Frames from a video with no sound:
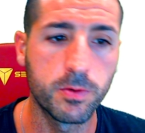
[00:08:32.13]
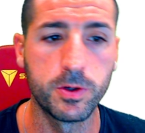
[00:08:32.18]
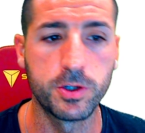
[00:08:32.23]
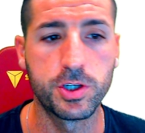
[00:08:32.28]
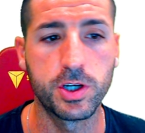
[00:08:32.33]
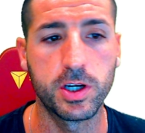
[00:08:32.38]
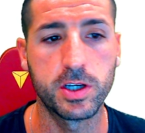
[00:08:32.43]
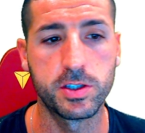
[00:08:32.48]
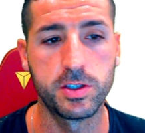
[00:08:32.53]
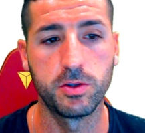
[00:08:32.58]
We
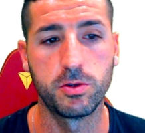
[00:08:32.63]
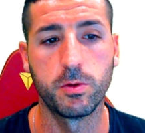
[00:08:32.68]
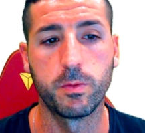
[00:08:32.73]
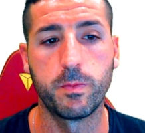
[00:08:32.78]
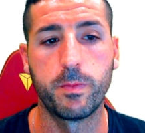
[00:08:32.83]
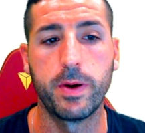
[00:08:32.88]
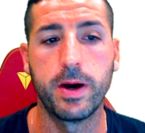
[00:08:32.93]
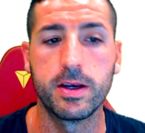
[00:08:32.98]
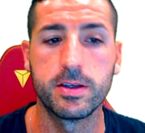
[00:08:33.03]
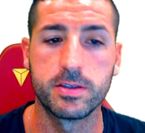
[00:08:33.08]
just need to
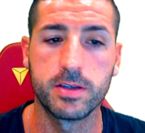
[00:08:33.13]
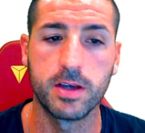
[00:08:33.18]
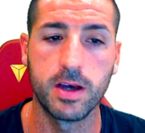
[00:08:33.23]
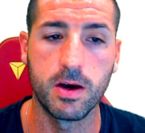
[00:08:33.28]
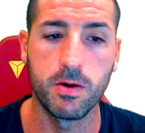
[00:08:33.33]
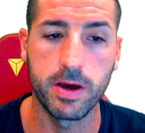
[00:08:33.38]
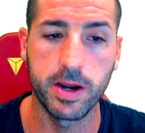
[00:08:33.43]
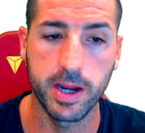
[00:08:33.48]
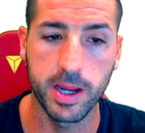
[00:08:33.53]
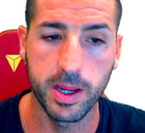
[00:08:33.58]
pass
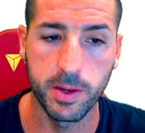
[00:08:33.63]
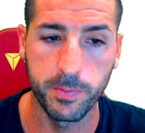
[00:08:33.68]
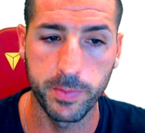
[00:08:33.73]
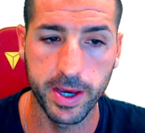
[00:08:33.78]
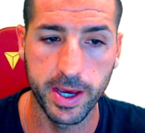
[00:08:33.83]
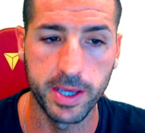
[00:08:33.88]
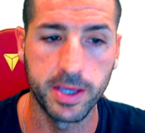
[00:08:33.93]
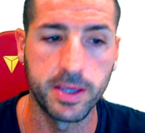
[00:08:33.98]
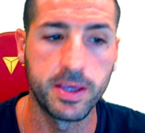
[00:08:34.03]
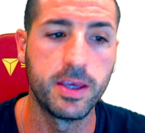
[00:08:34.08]
our
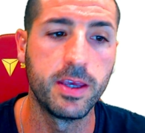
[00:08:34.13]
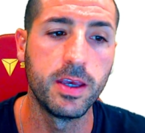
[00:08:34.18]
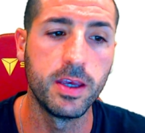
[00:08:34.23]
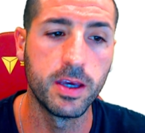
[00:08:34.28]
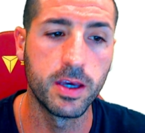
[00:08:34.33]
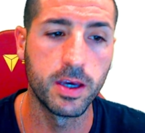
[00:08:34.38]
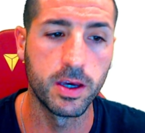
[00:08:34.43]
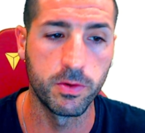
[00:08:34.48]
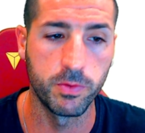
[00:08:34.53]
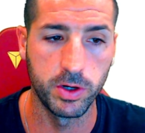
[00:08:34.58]
API
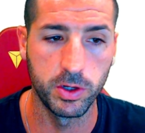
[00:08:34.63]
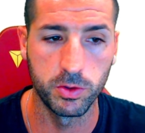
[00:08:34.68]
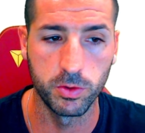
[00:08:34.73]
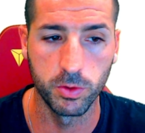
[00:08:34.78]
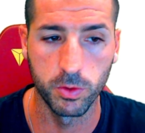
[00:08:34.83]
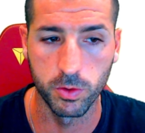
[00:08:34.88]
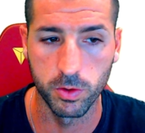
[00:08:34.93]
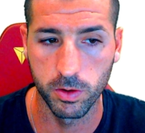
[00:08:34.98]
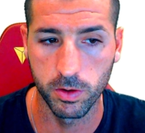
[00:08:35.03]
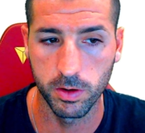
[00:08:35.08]
key and we need to
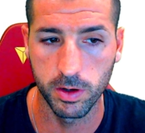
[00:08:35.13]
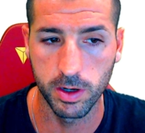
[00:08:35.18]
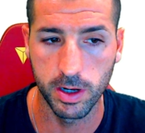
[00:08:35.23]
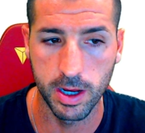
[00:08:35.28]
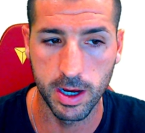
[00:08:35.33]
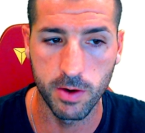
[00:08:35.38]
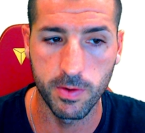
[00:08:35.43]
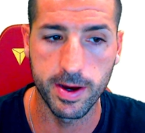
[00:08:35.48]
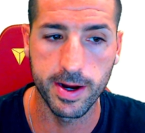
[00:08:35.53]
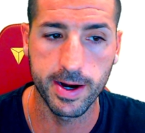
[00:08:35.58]
call
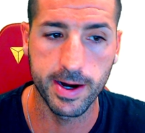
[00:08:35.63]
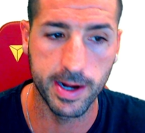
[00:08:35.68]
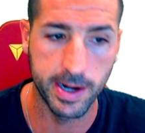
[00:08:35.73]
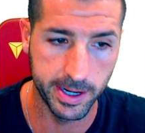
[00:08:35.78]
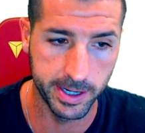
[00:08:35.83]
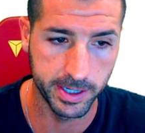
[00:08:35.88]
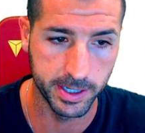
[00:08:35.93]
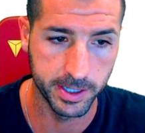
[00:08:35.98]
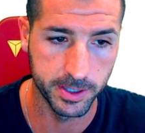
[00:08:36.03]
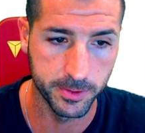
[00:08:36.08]
our
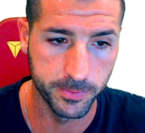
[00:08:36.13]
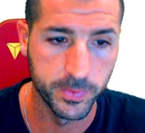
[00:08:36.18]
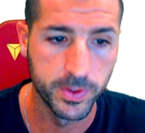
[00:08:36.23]
client.